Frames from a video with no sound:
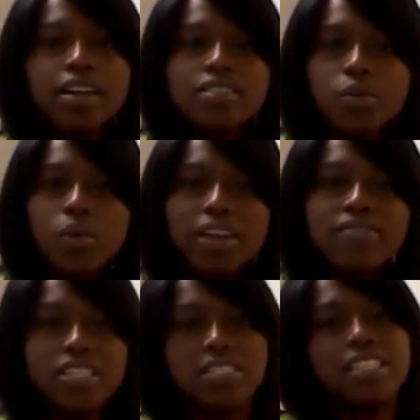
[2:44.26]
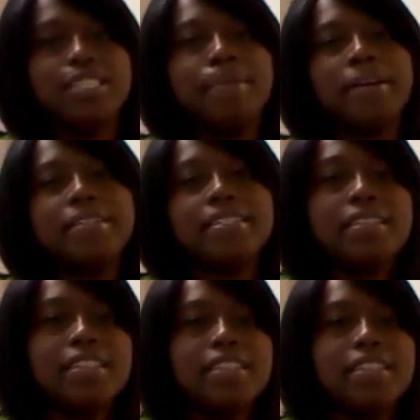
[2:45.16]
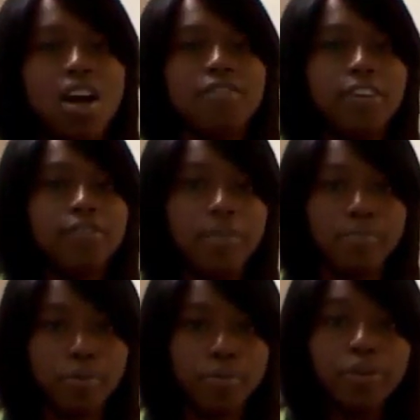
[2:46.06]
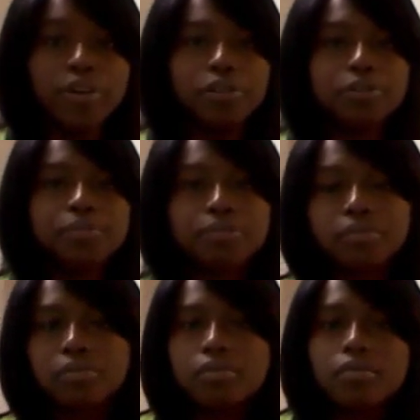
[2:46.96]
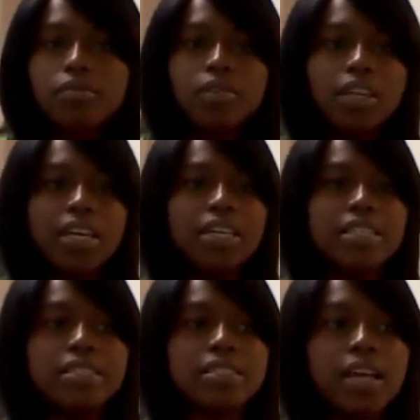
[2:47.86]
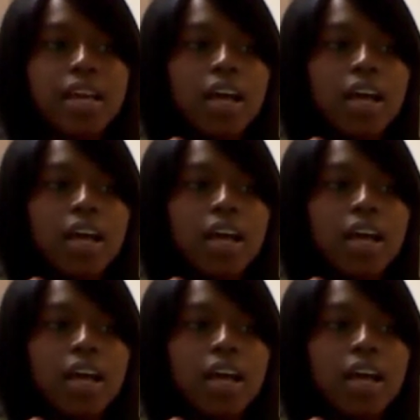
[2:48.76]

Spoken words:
So what I've just experienced in this coffee from Peru is